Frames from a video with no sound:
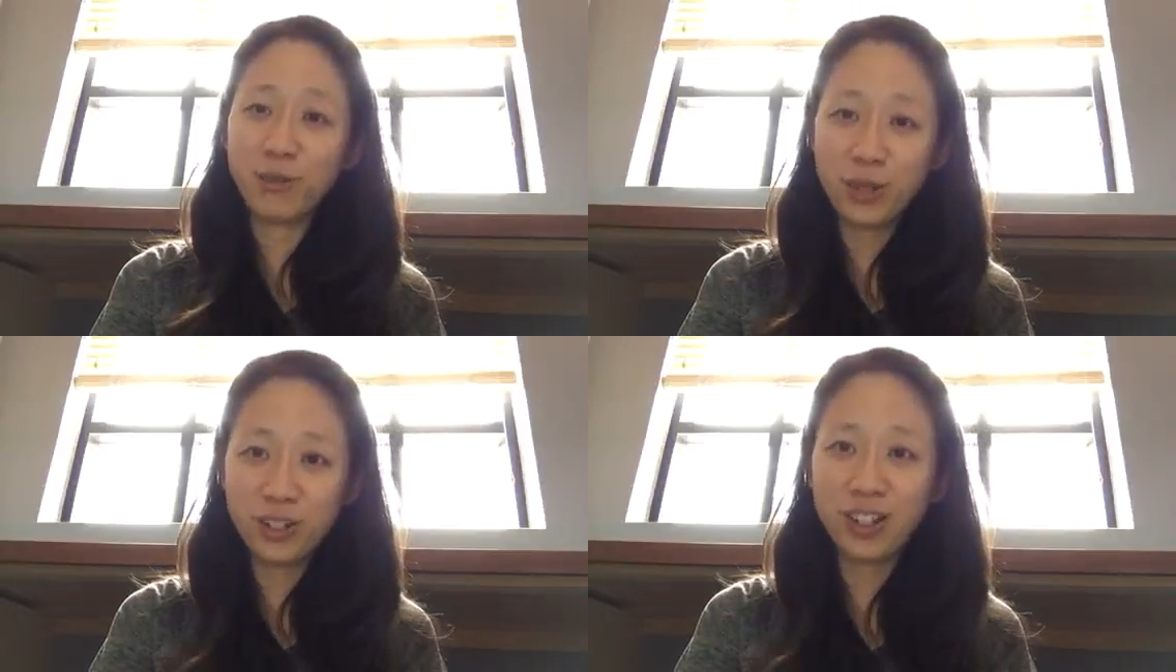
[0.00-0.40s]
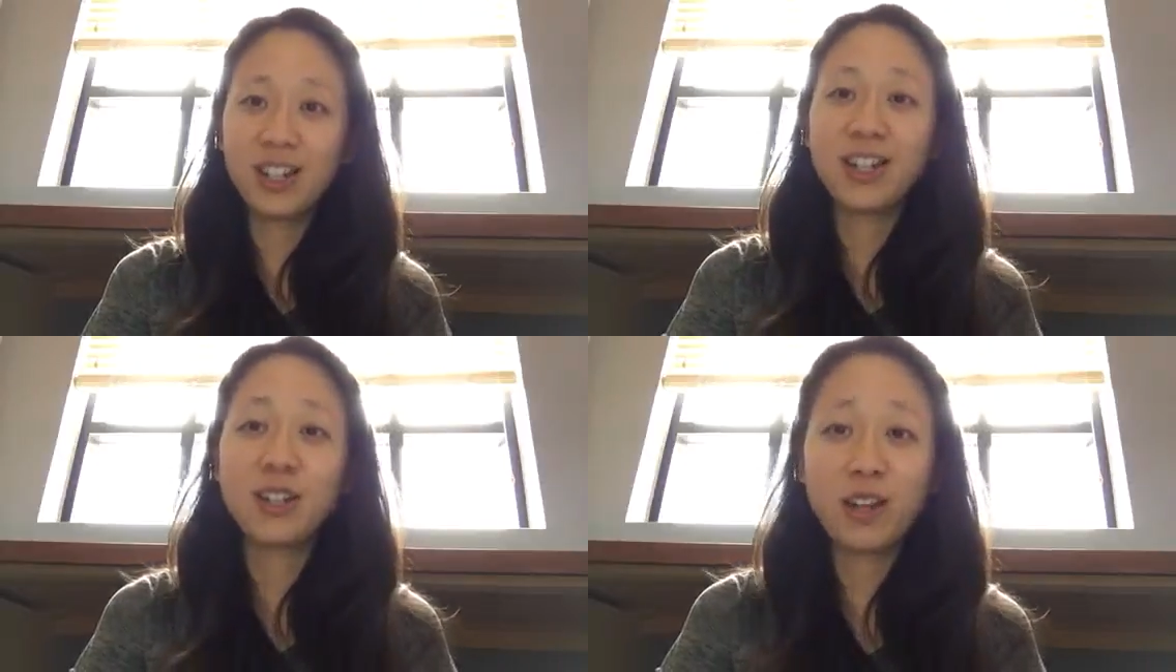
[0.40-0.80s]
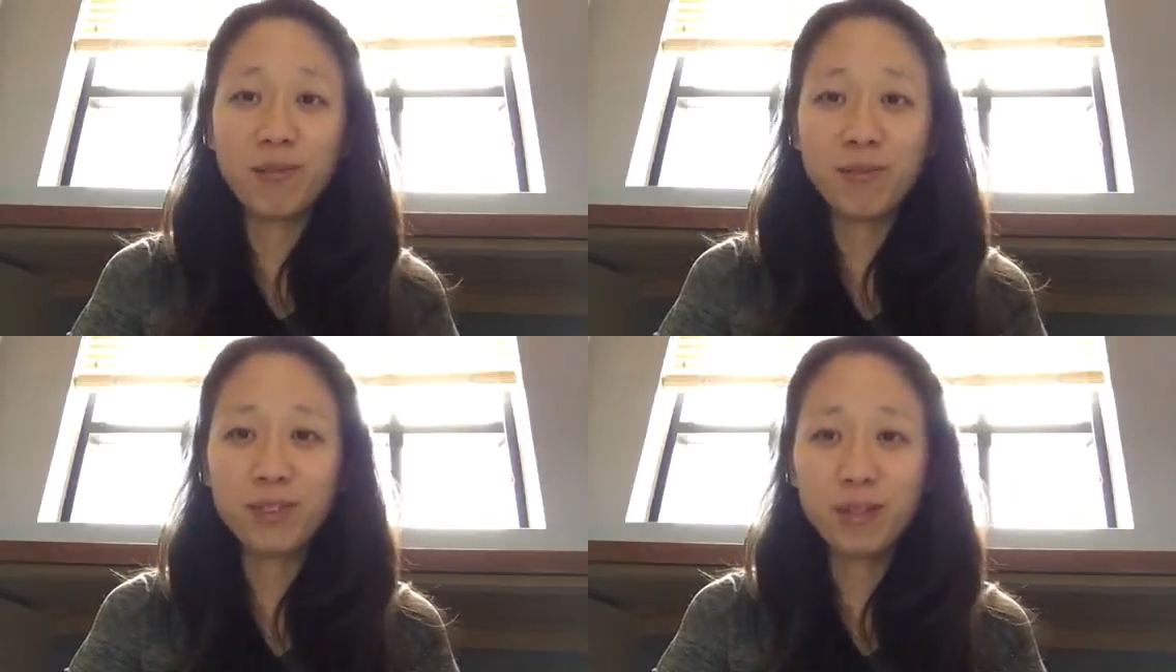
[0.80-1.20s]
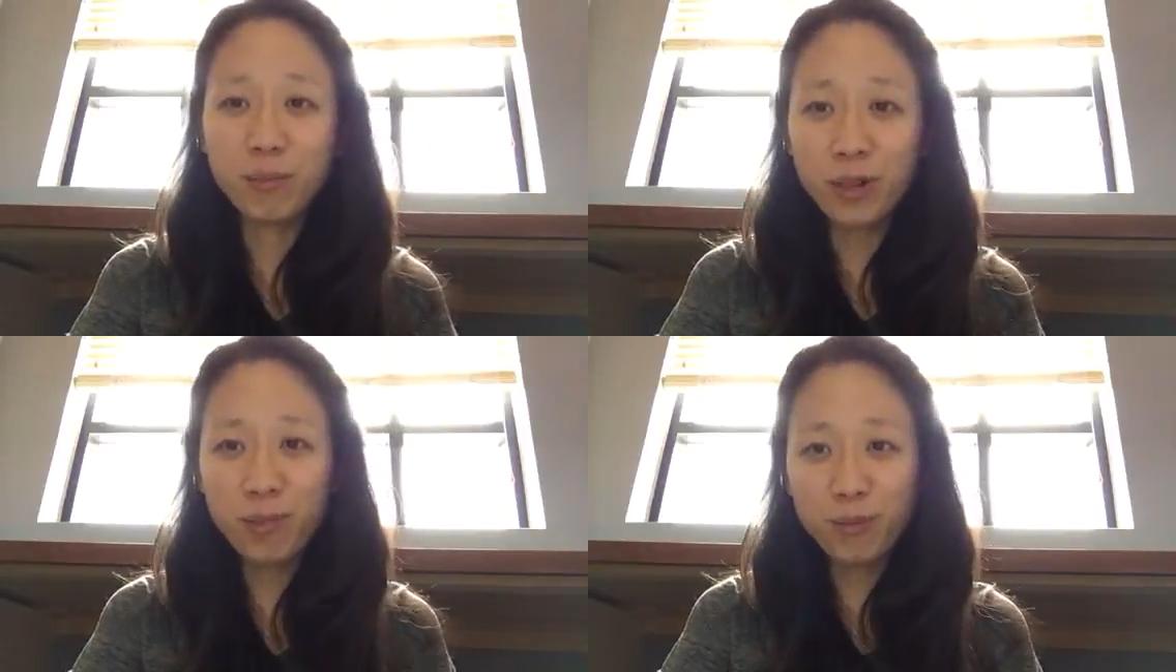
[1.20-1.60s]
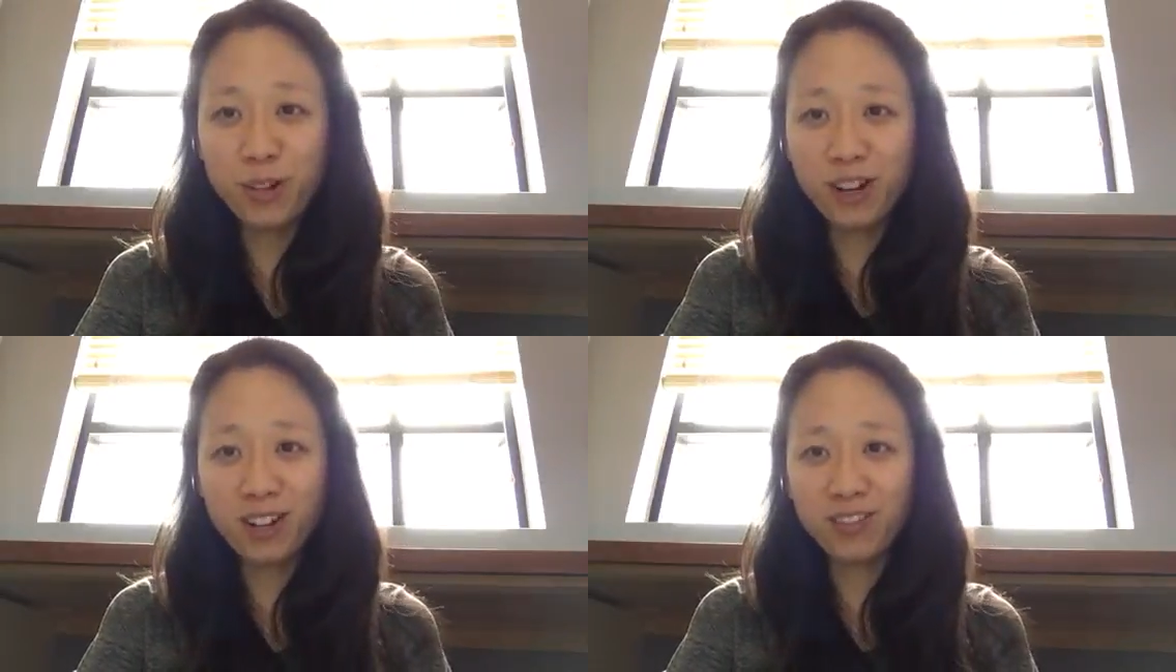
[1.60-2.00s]
which you have more and
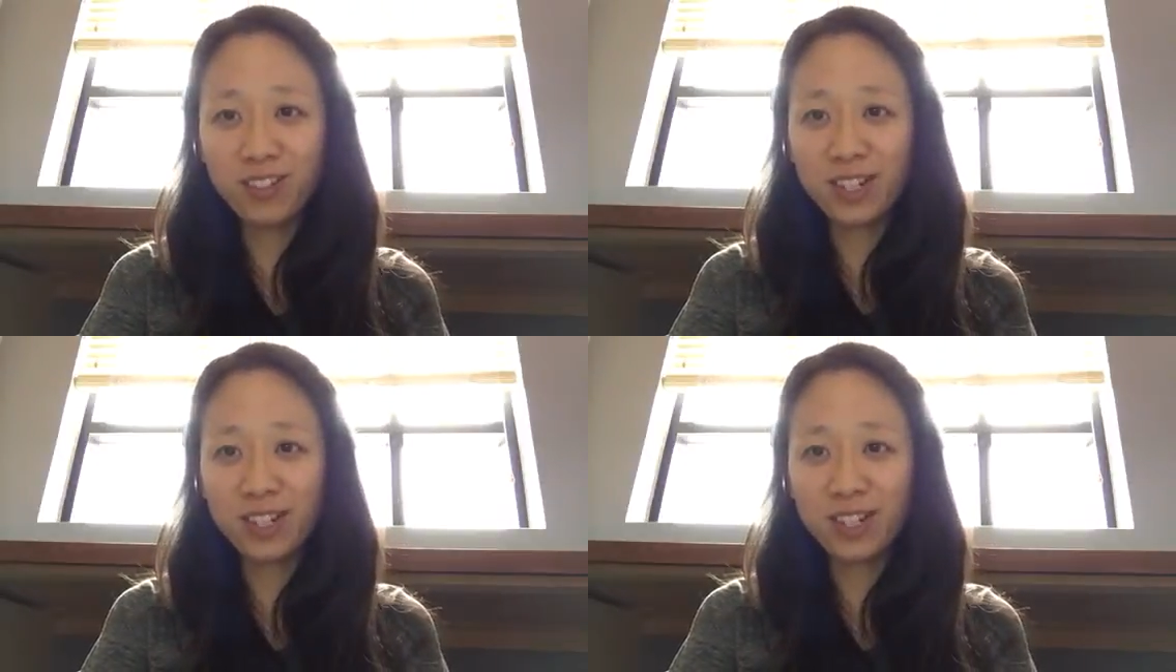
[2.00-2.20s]
more of